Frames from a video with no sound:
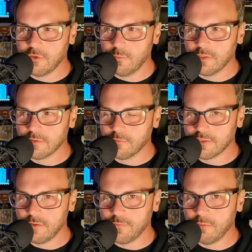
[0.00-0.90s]
humans for
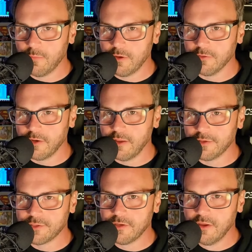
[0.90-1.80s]
something bigger than
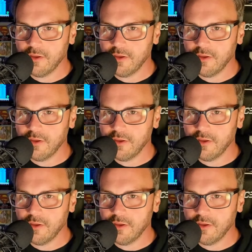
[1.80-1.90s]
us.